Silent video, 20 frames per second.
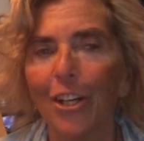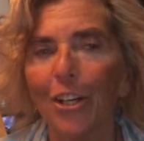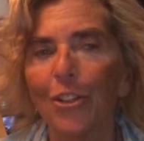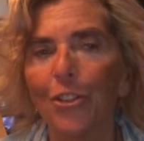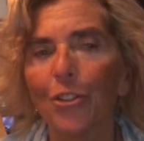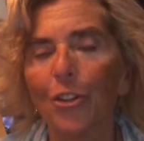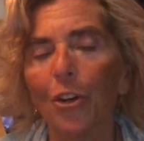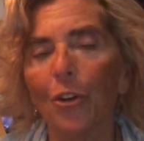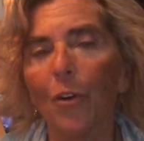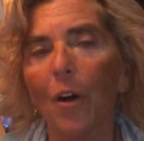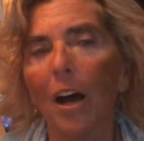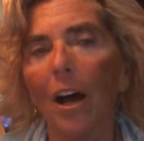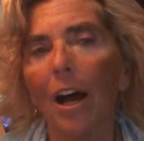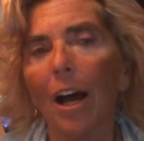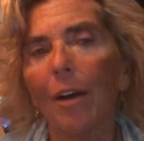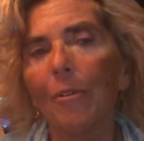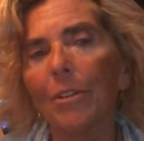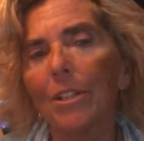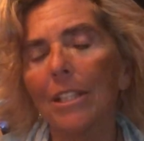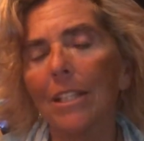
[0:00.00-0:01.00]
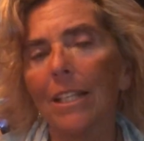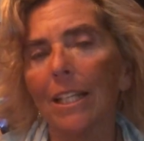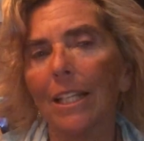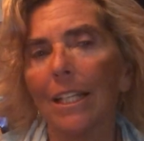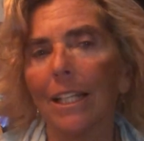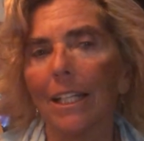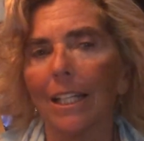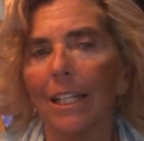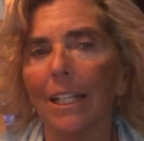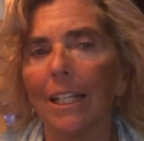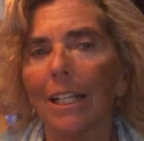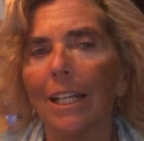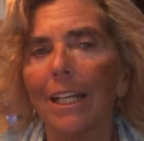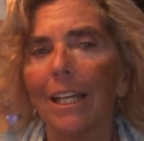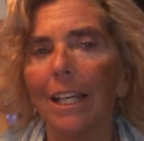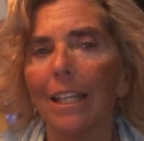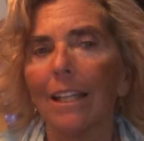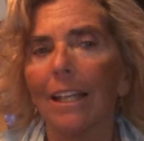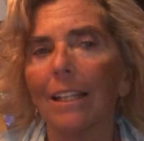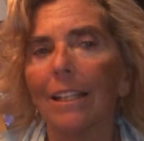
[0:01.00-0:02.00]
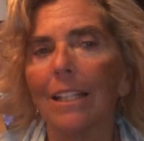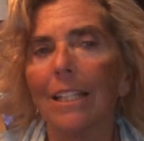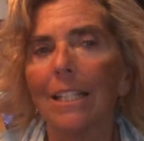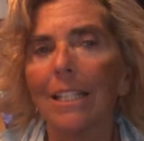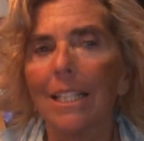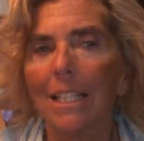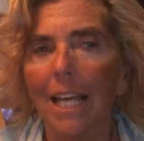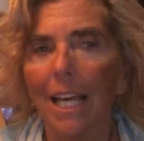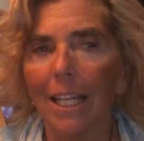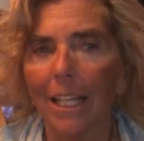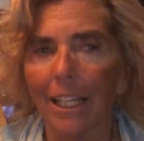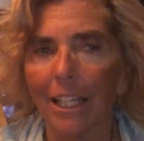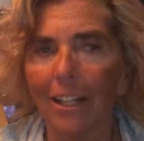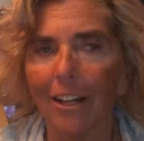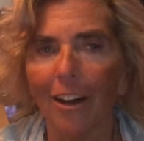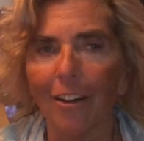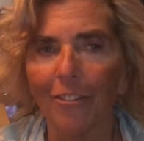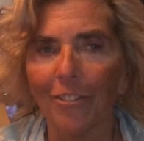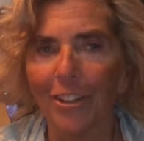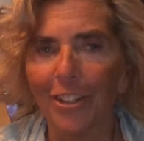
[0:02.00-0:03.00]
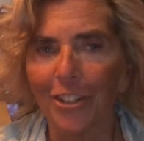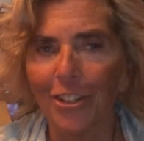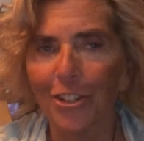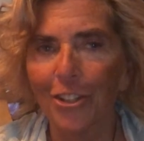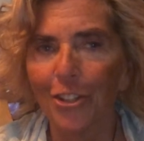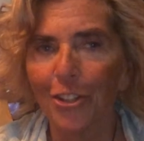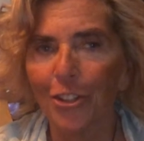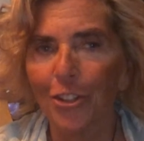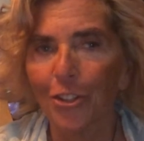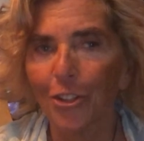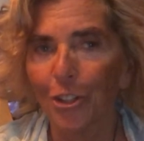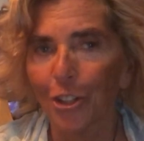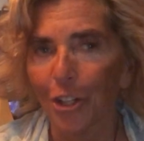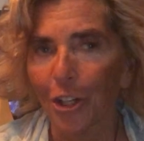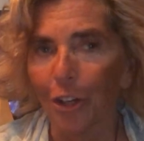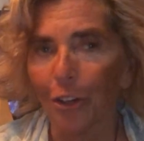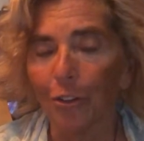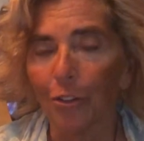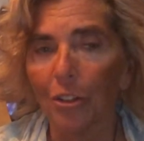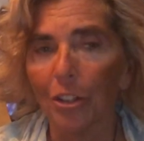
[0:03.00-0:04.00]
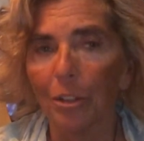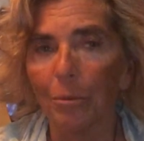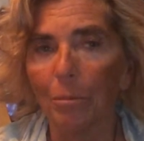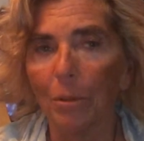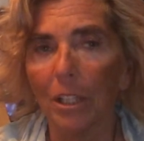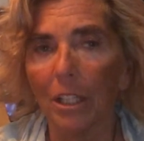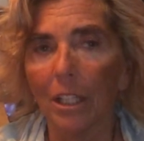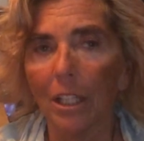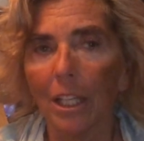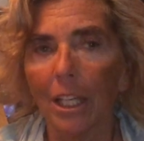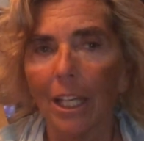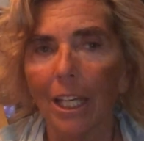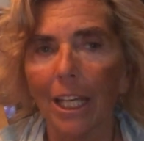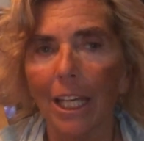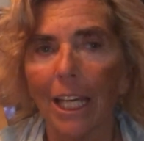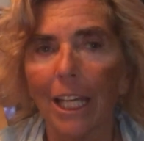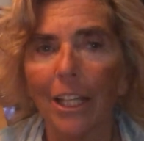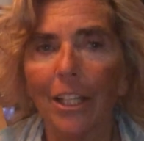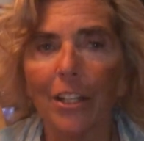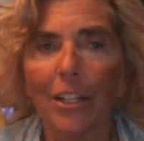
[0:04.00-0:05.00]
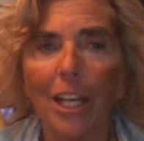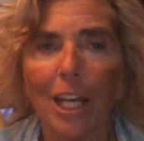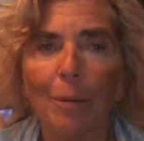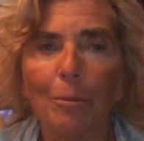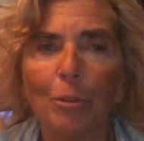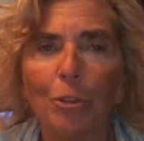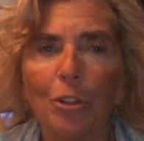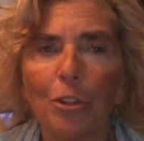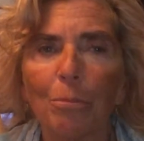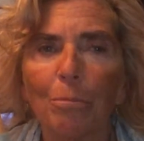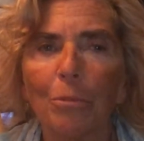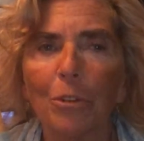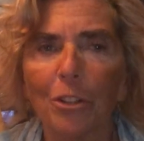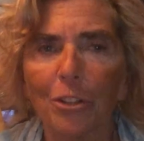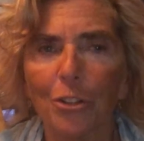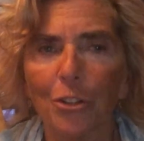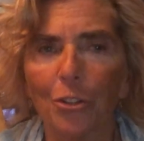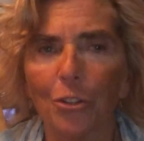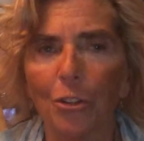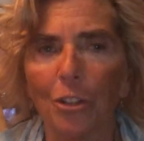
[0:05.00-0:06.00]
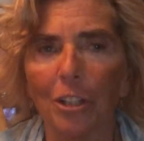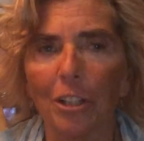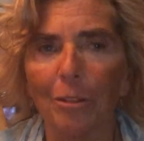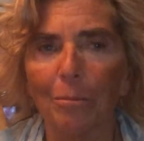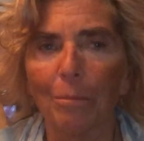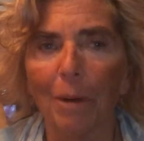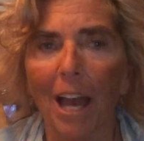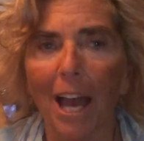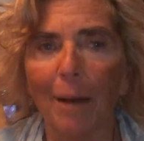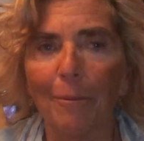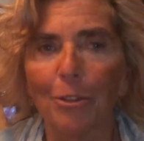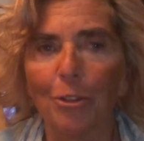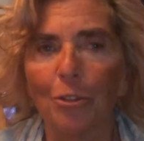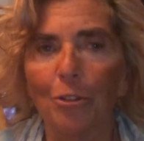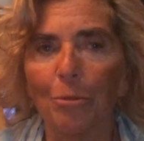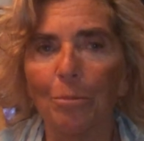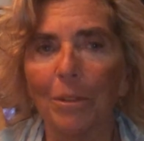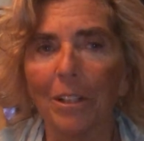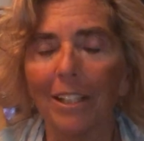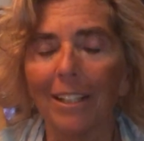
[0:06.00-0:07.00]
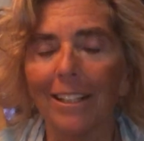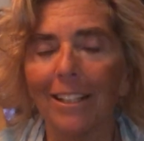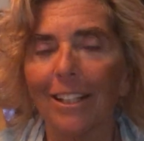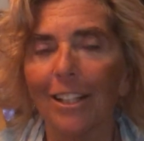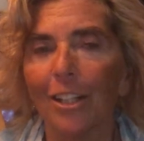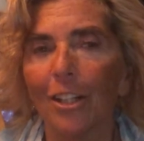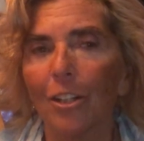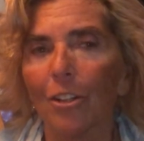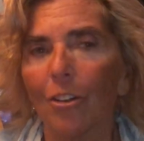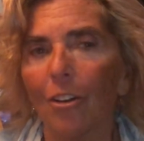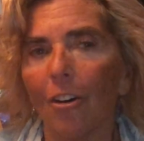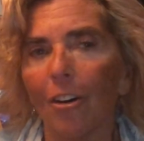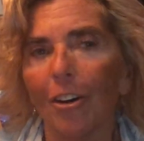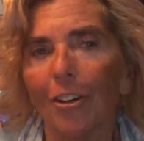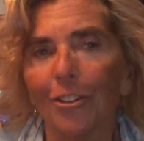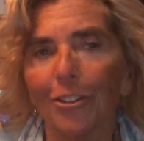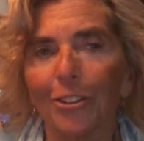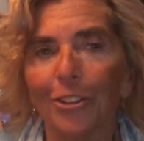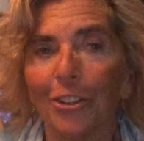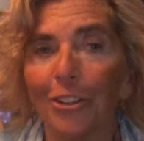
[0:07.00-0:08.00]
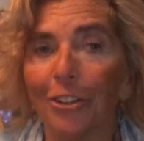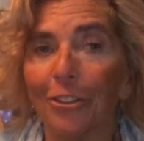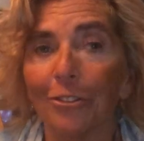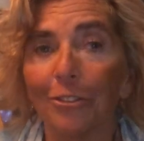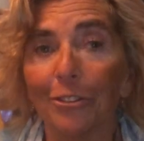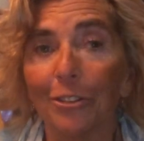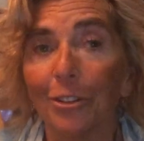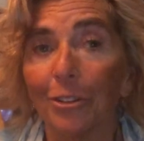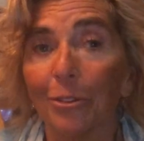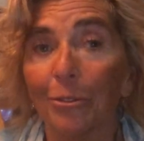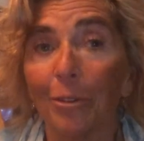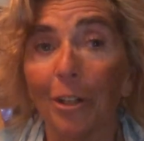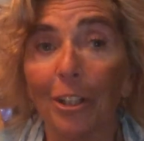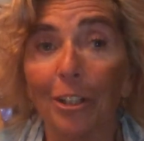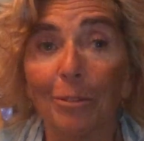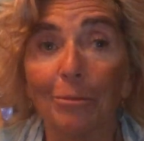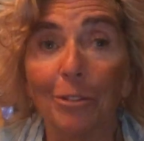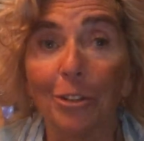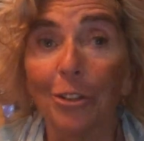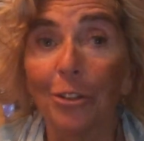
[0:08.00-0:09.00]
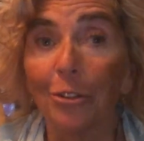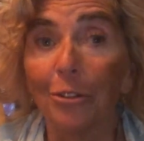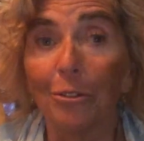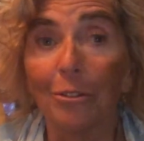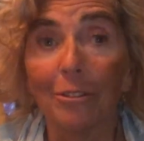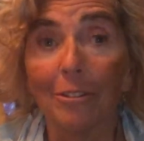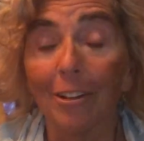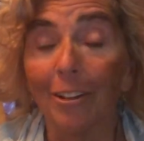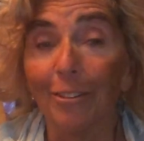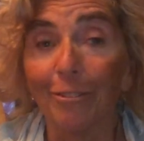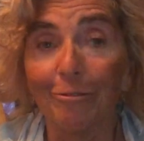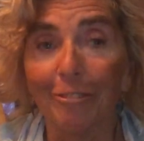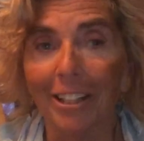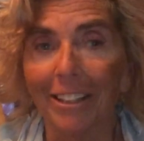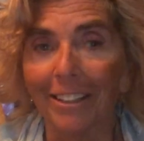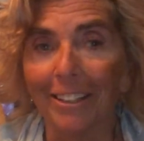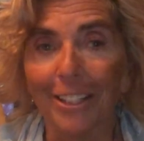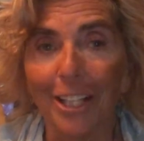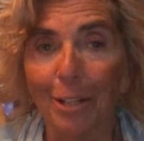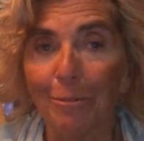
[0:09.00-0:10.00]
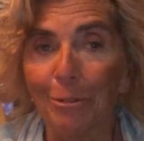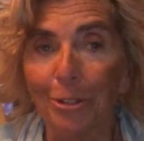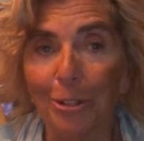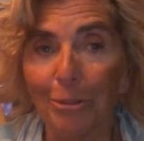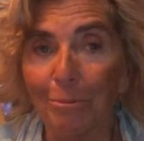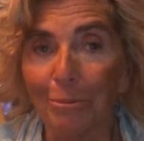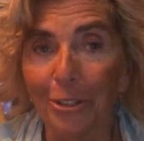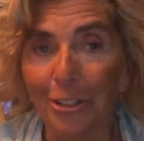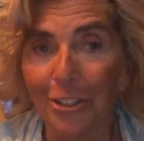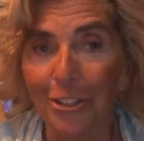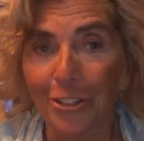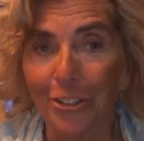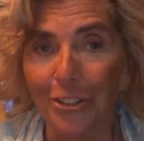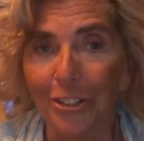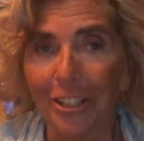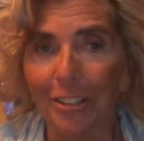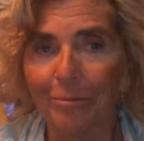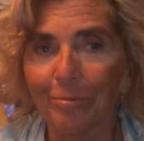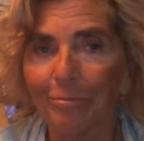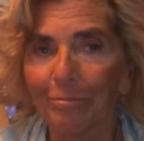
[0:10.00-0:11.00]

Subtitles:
So I was thinking that the setting of this show could be in a neighborhood bookstore. Perhaps it would be called, Welcome to Our Friendly Neighborhood Bookstore.